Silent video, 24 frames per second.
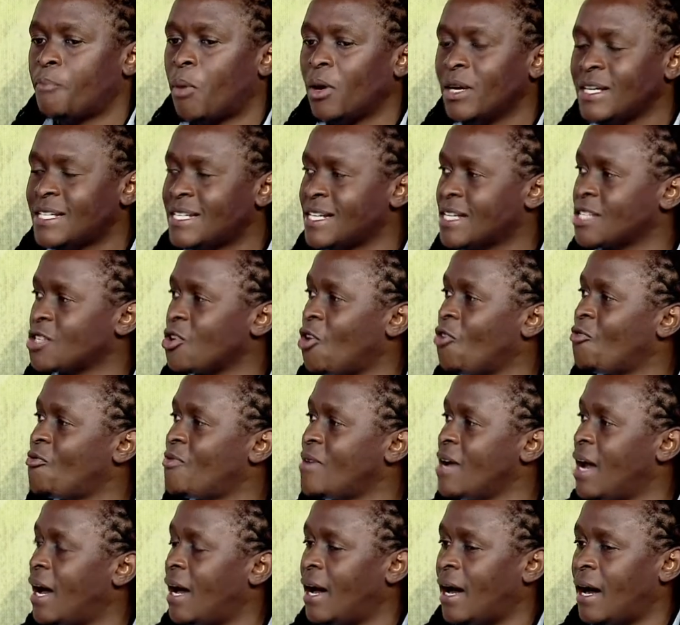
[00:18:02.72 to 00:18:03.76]
politics of,
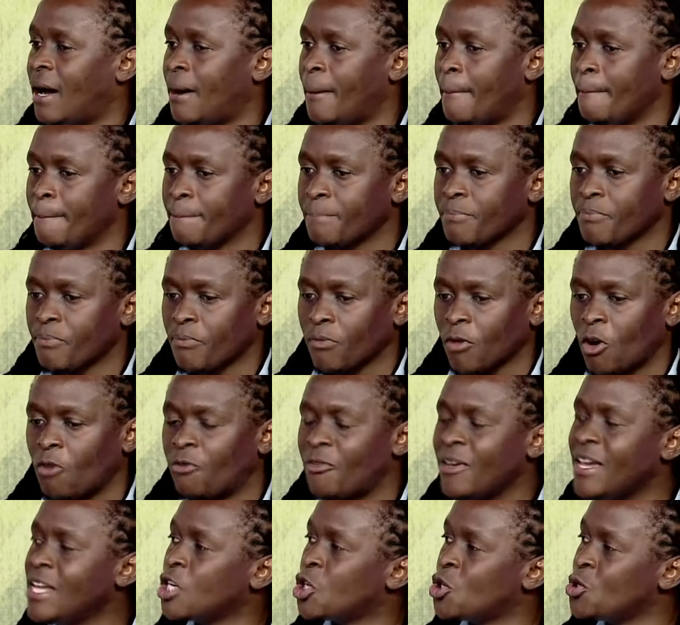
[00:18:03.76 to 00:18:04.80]
uh,
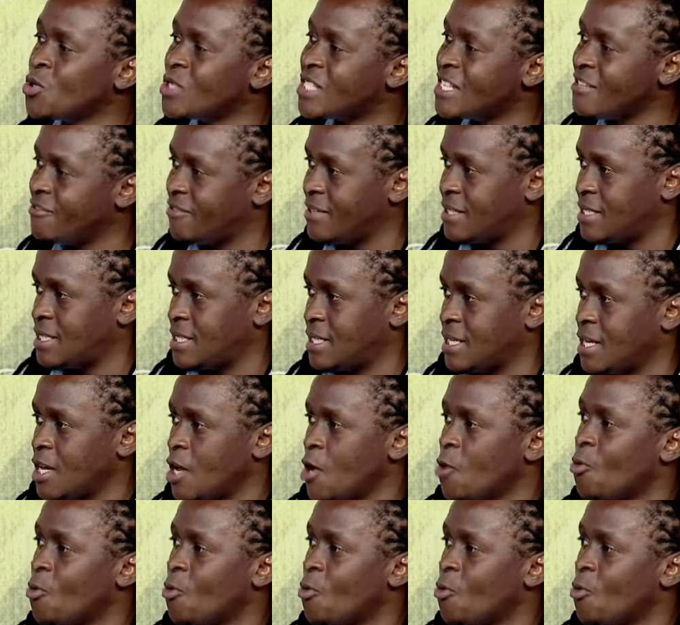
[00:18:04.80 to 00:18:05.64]
of inclusivity.